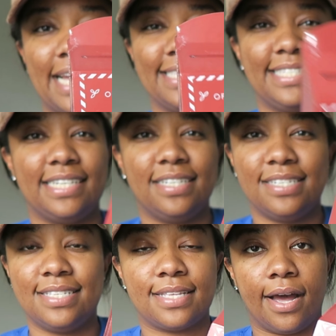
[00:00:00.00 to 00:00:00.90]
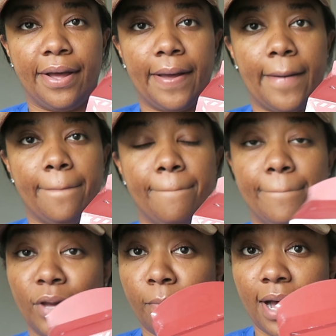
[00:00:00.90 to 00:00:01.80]
Santa's um,
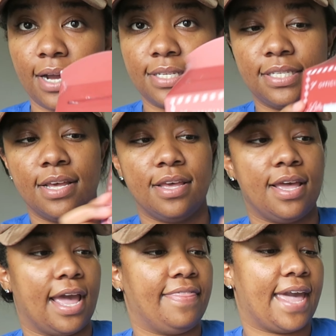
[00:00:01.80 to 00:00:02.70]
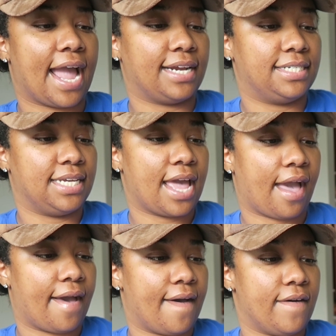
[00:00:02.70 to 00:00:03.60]
mailbox. And they actually
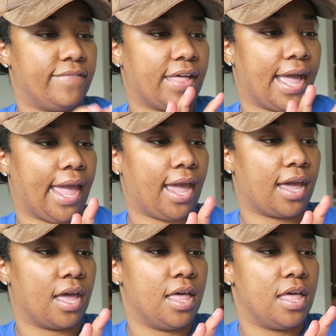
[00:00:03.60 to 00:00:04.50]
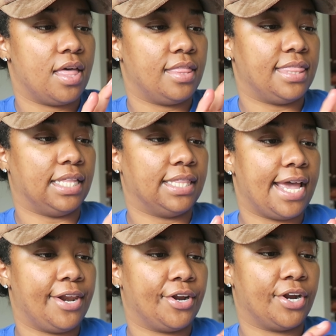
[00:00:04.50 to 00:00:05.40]
have like the
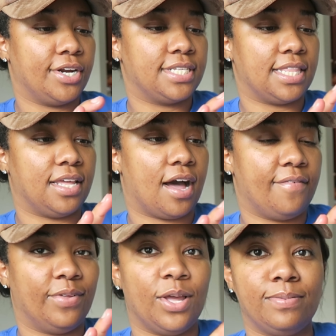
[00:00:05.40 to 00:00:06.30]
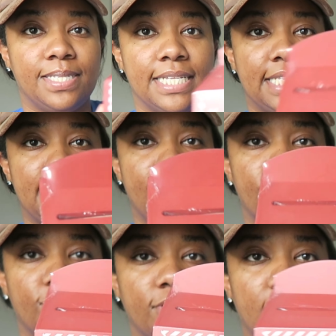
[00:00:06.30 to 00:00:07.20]
letters and the envelopes and the
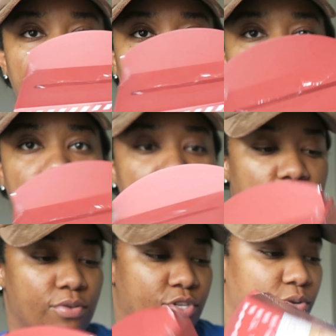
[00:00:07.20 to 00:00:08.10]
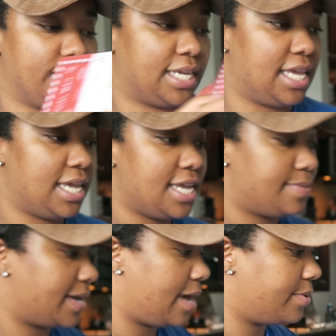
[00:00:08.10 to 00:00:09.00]
seals. I thought that'd be cute to do with the
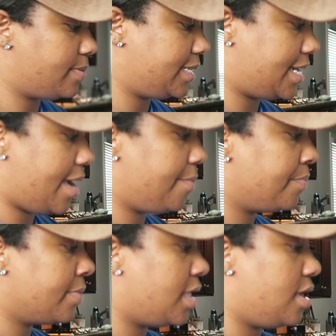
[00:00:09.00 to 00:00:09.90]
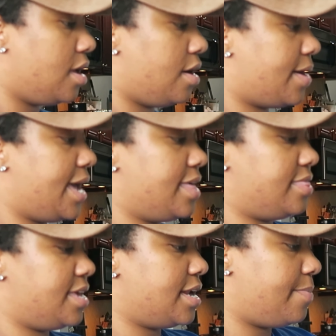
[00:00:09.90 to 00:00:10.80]
kids. My camera's outside. Okay,
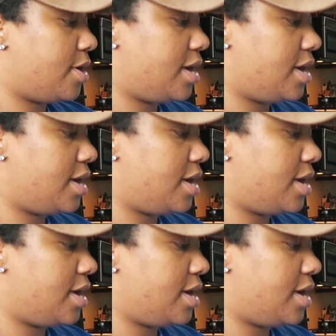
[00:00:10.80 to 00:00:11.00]
then I